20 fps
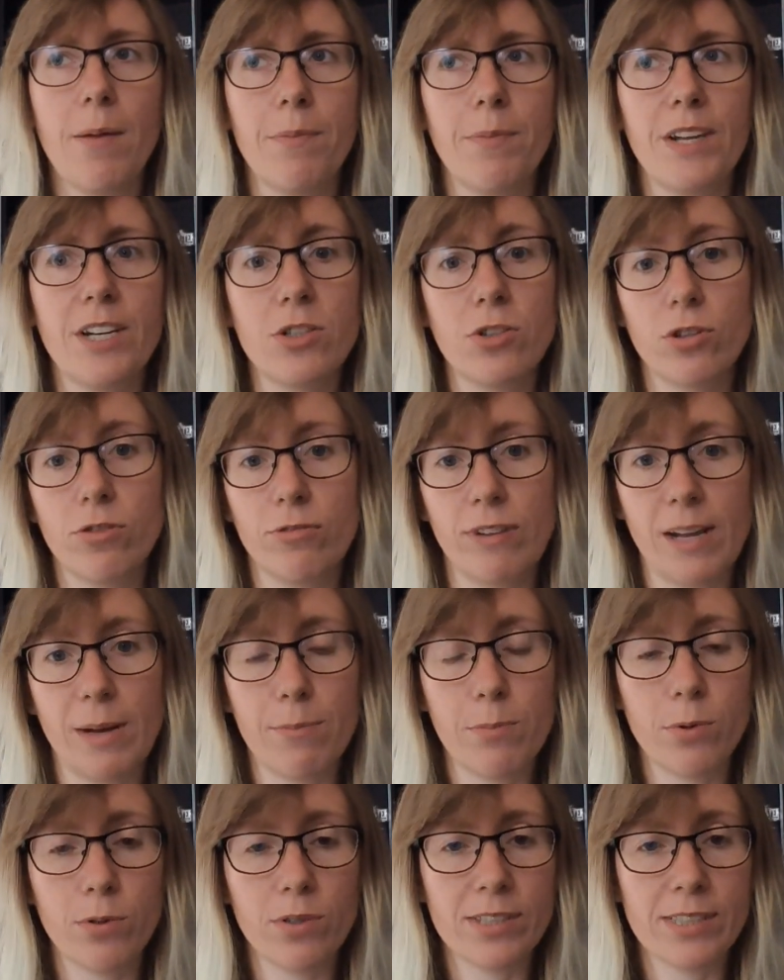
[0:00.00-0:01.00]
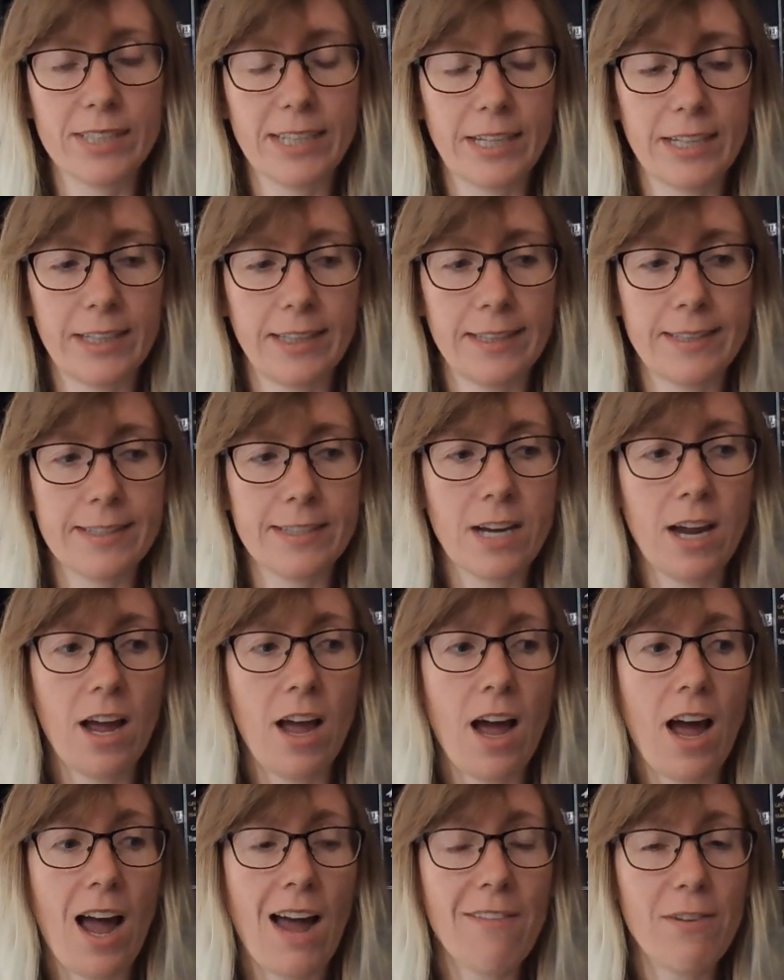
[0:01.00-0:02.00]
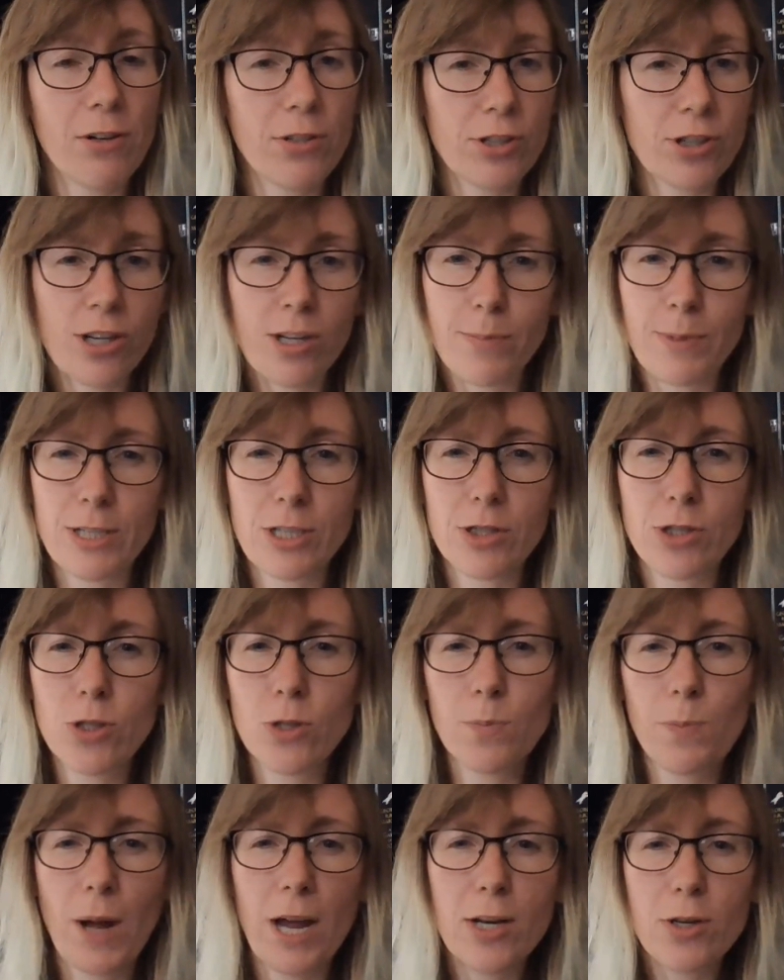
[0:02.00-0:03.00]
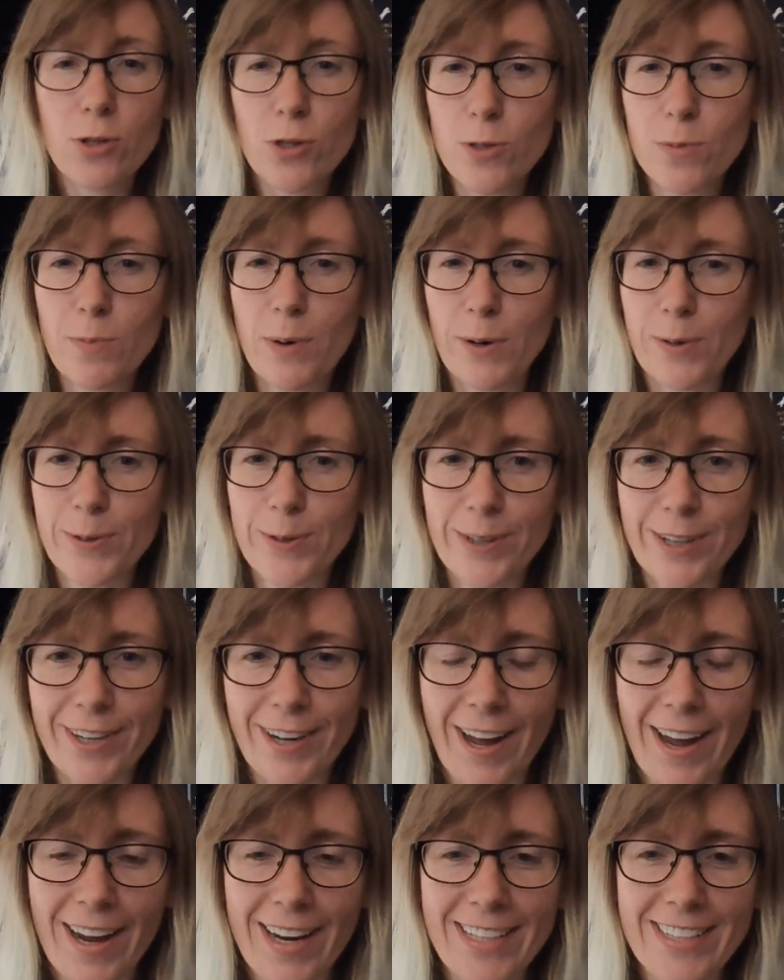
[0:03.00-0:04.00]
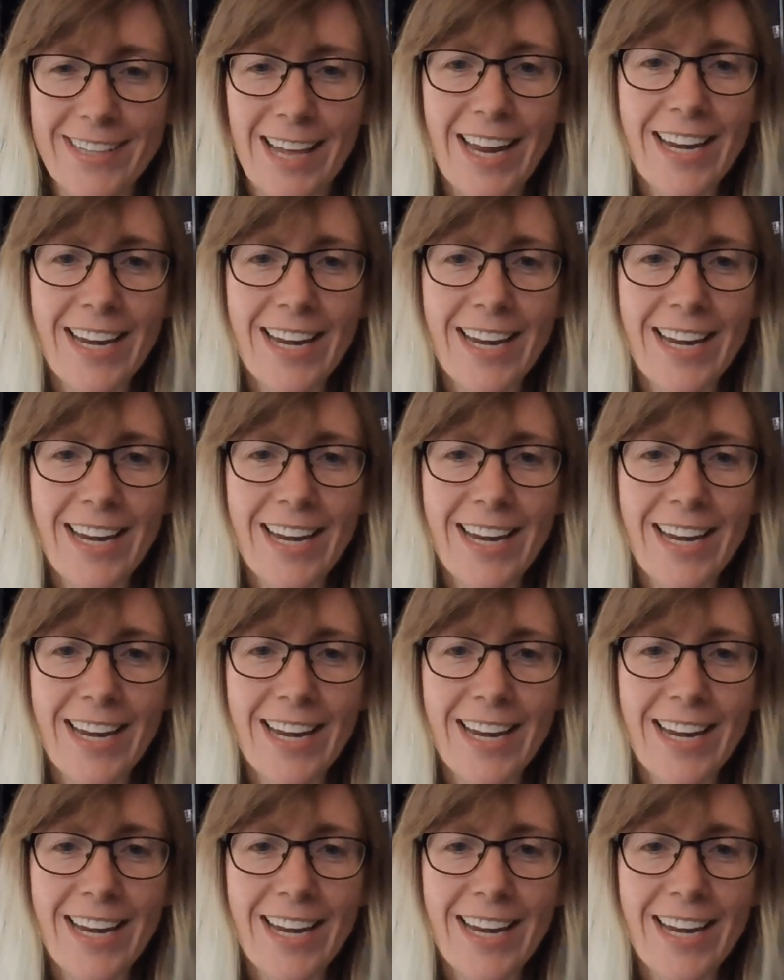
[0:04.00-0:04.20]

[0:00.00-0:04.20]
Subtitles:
These are all really important skills. I've also got to be super duper organized.